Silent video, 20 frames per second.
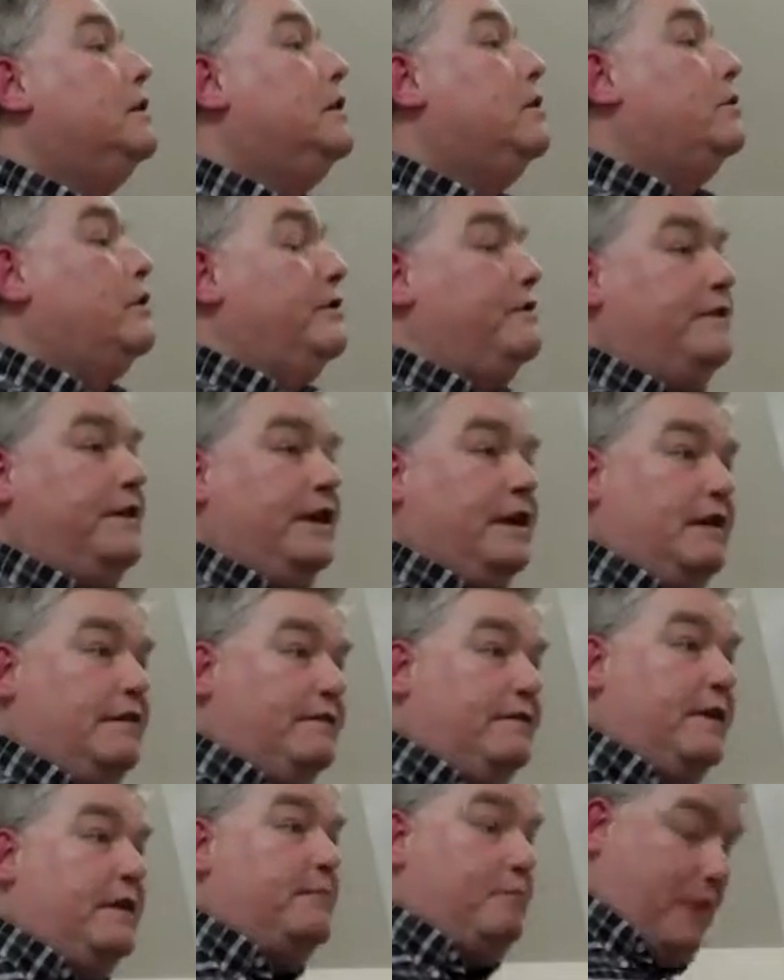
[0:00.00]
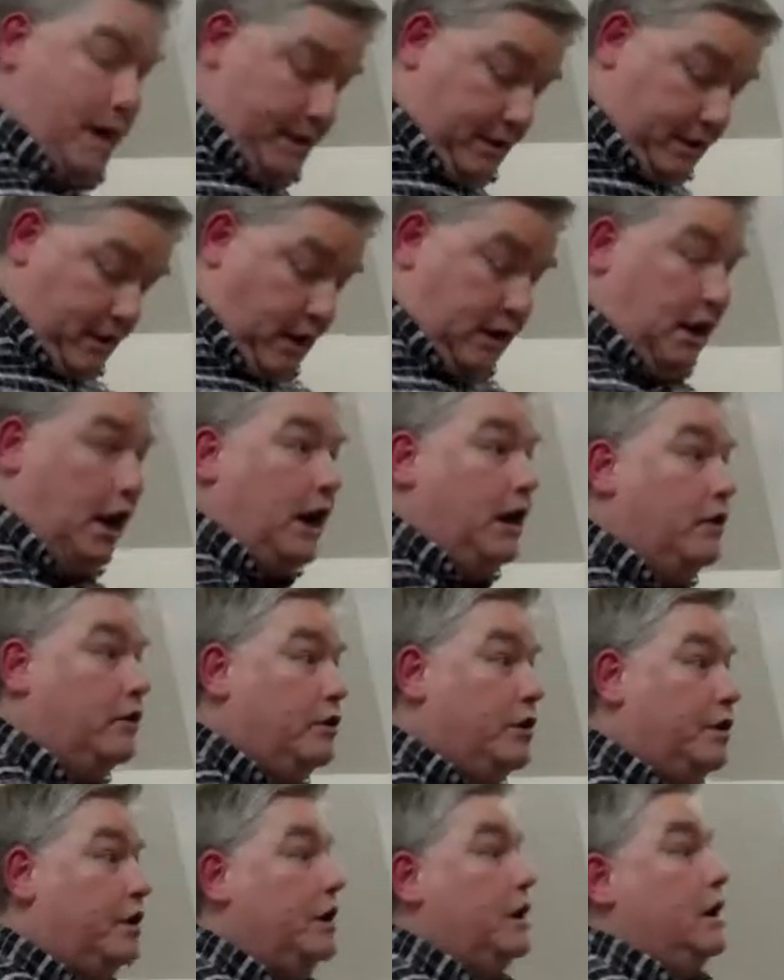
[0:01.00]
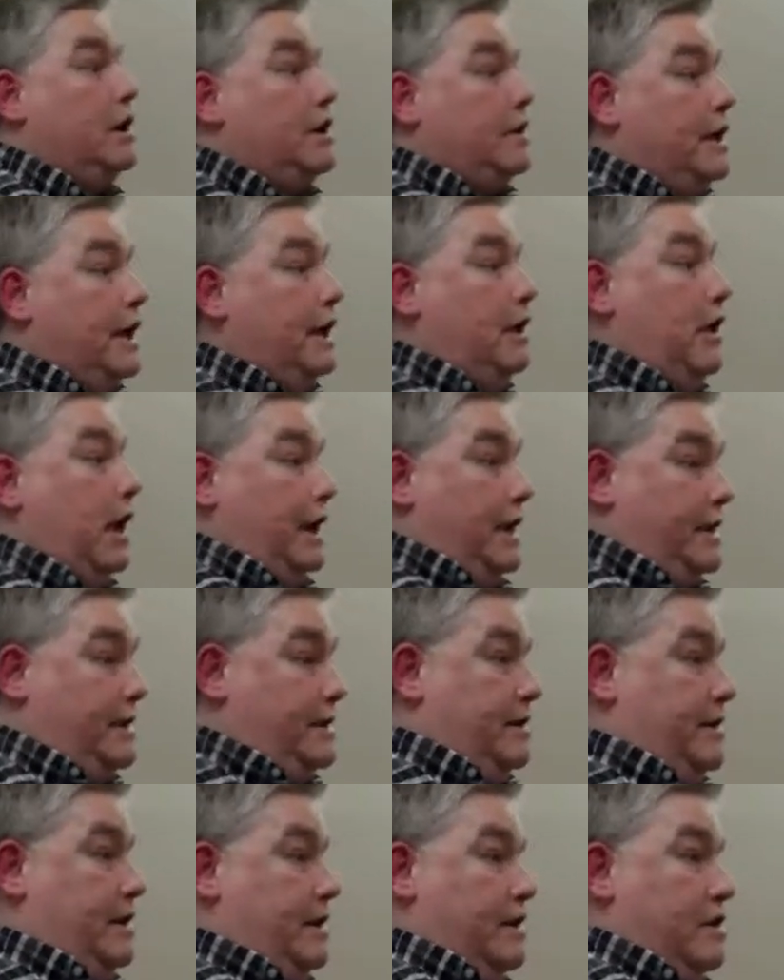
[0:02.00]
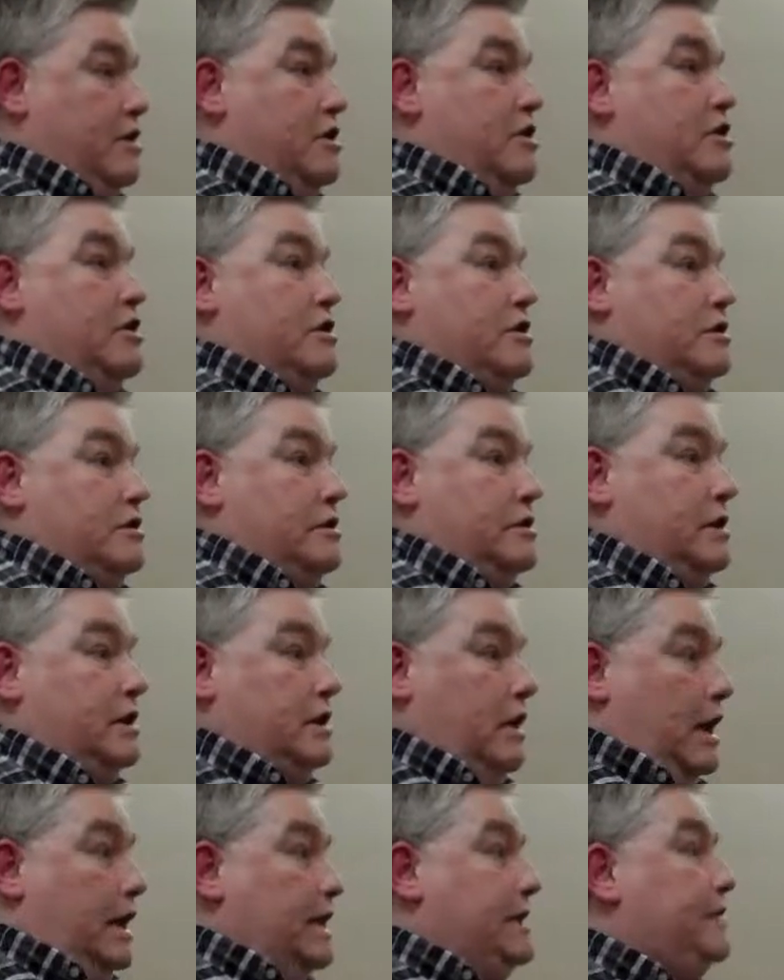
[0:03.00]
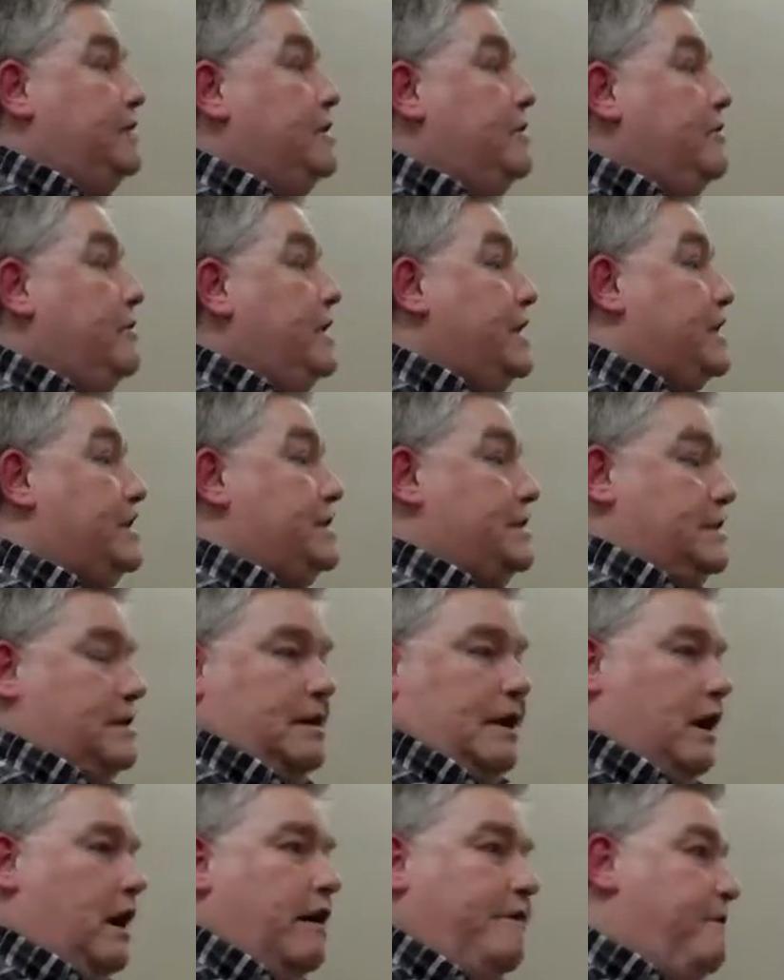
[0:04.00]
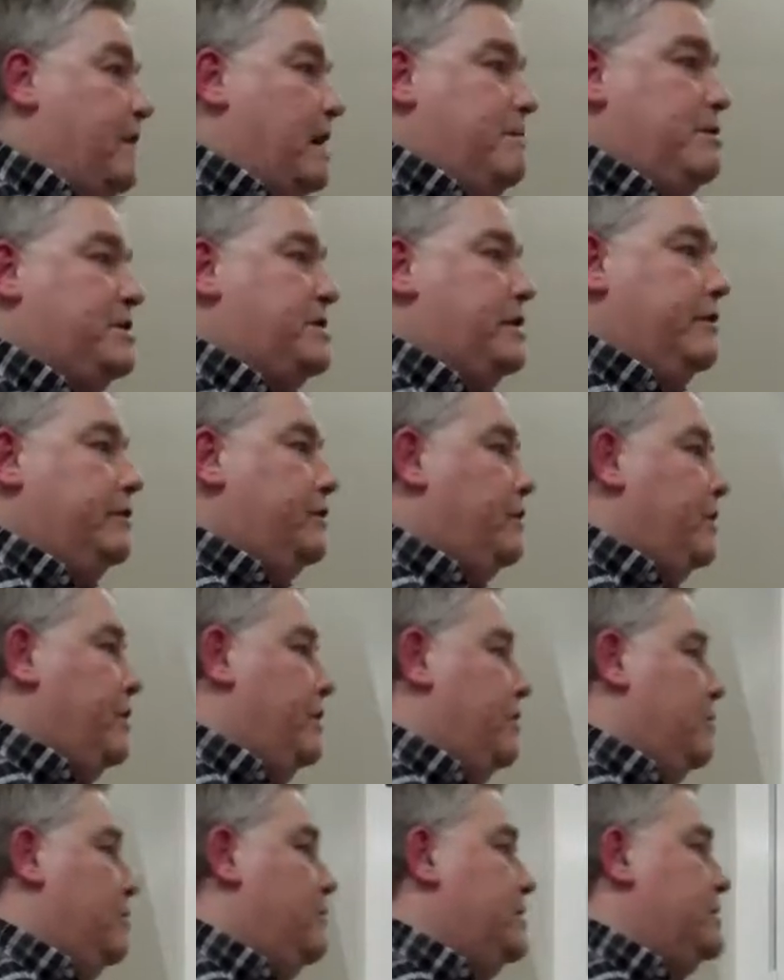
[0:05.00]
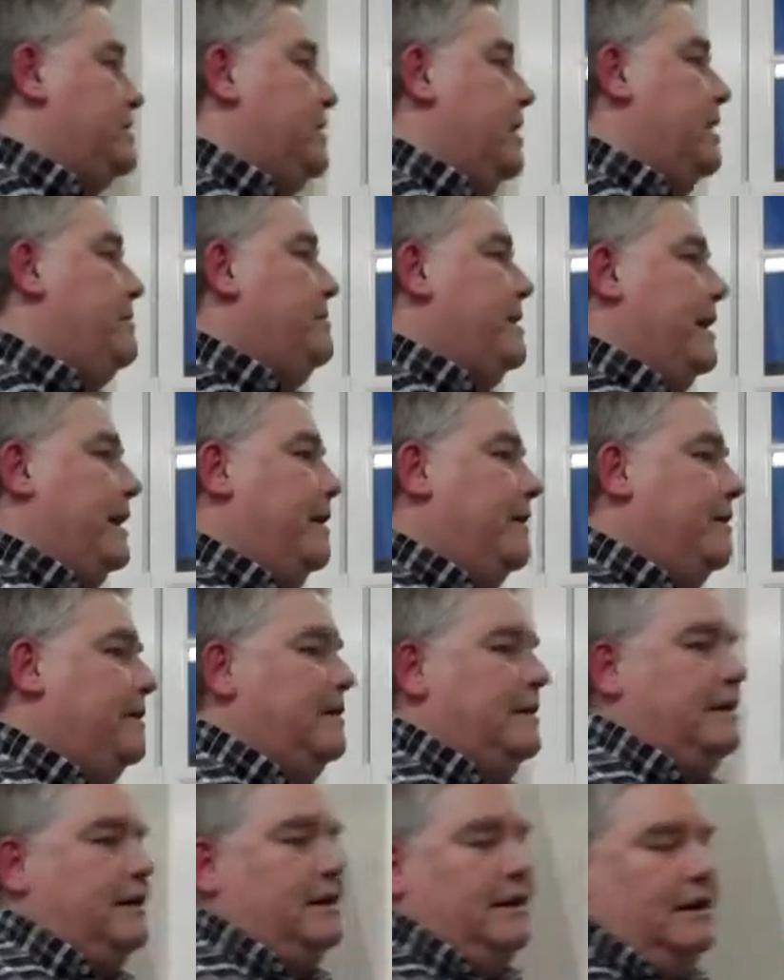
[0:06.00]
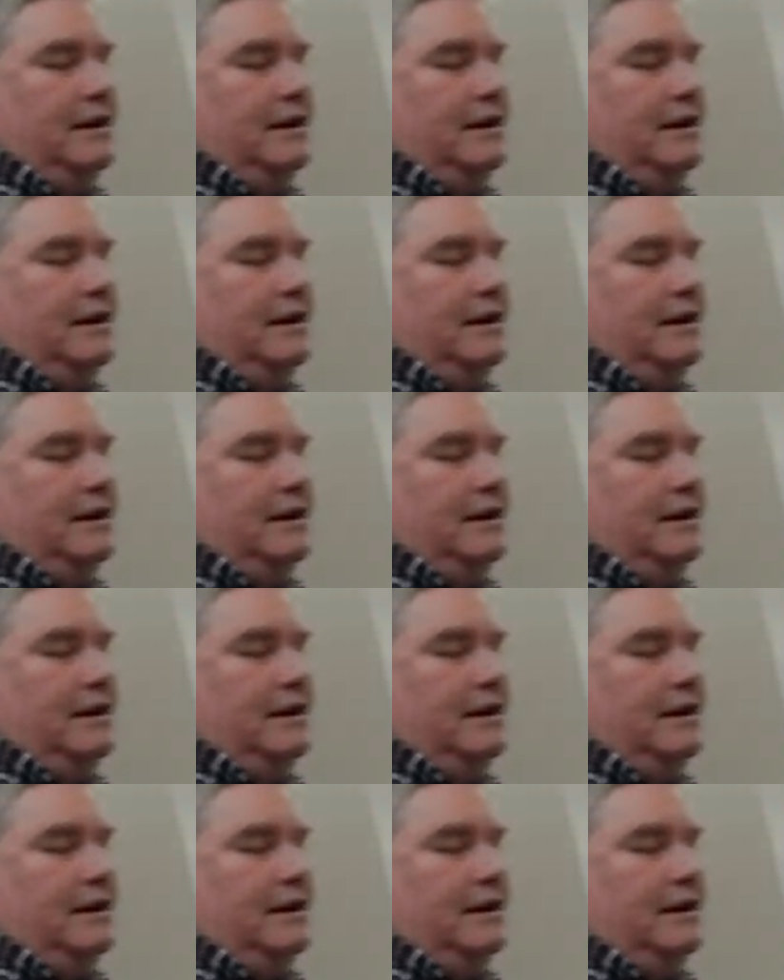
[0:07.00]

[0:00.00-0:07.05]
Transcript: Or if they're pregnant, like I look, they're likely to do this. I find myself doing it all the time.